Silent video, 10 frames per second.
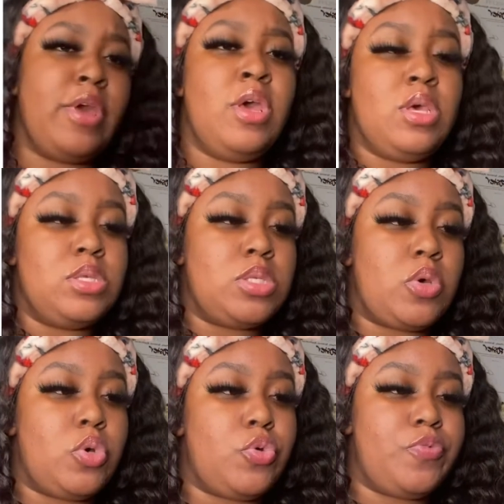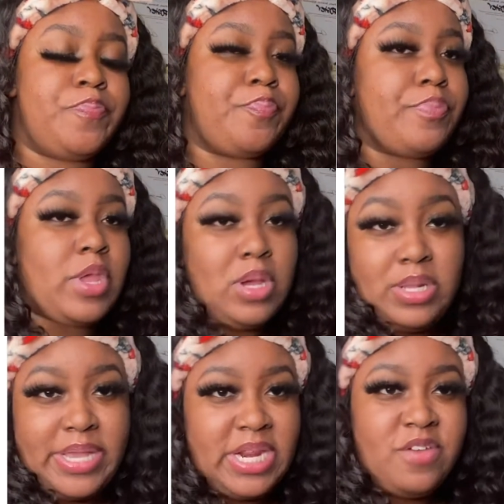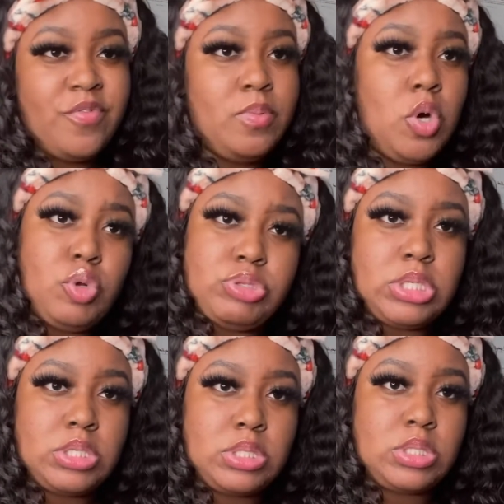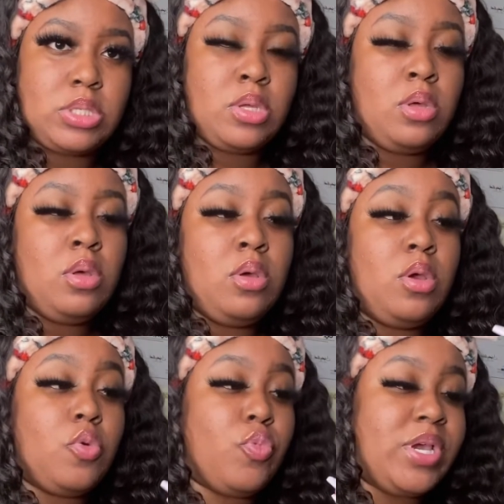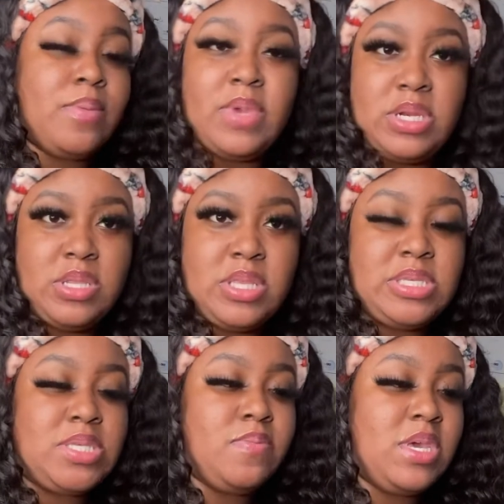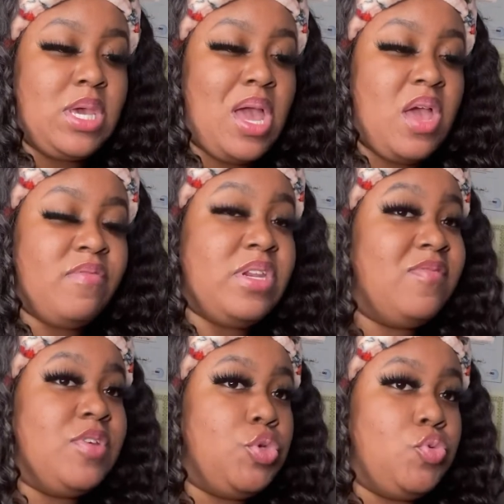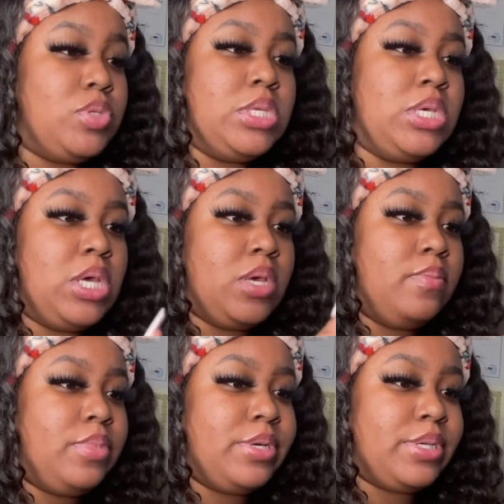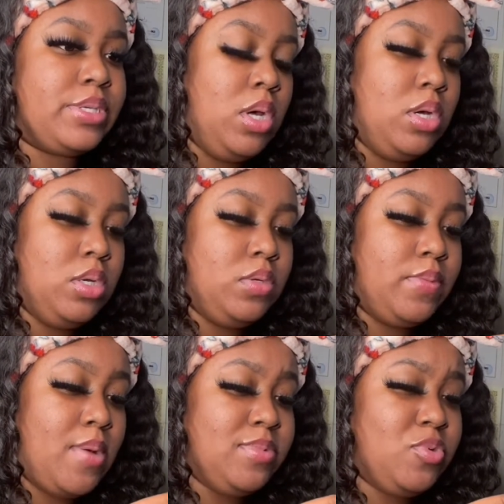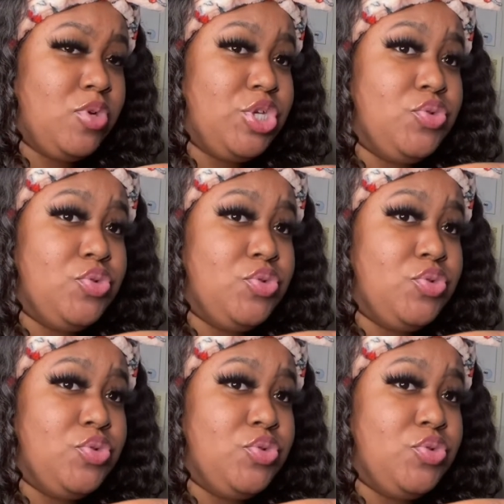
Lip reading: So a lady from Ulta recommended this to me. I haven't even used it yet, but I was going to use